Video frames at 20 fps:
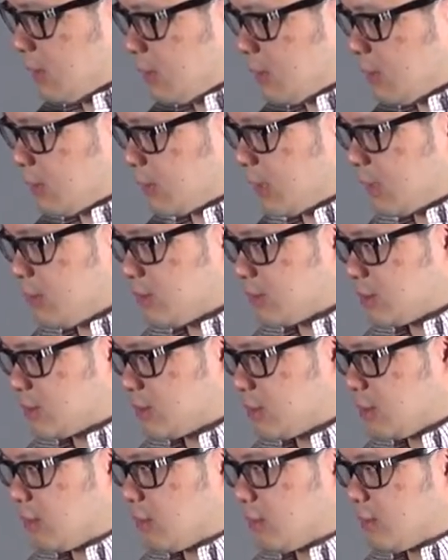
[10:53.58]
Okay,
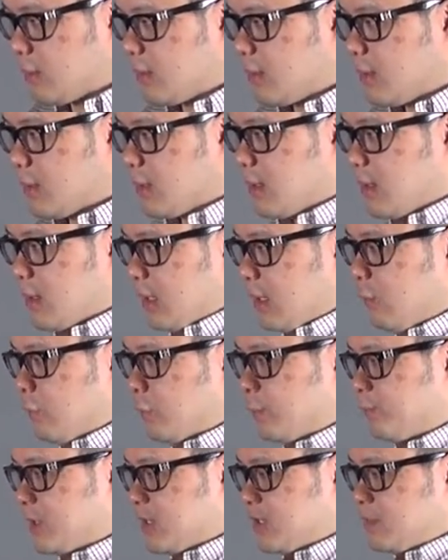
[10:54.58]
so it
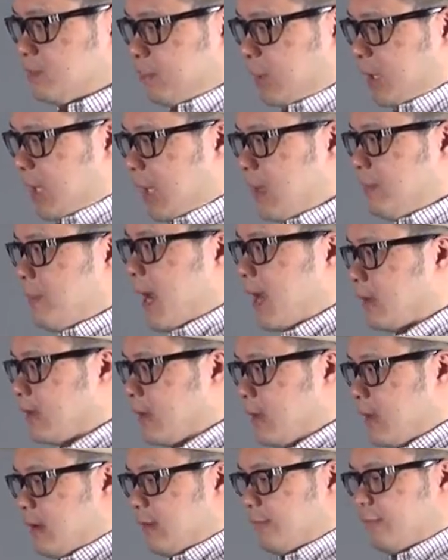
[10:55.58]
will just play back
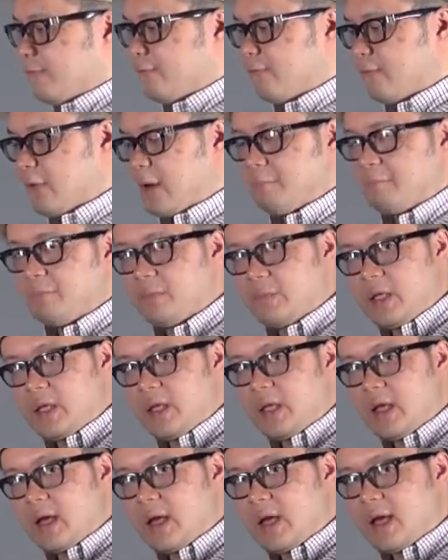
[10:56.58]
from
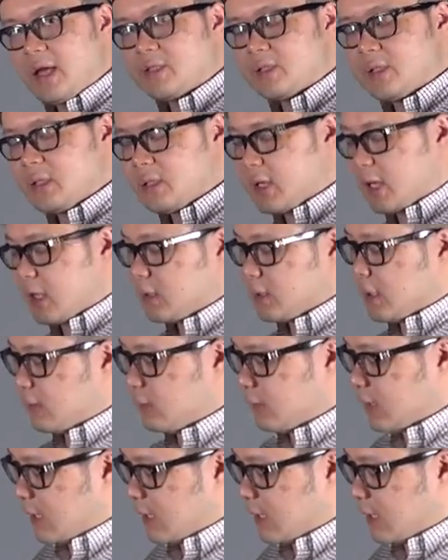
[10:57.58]
the uh, SD card, and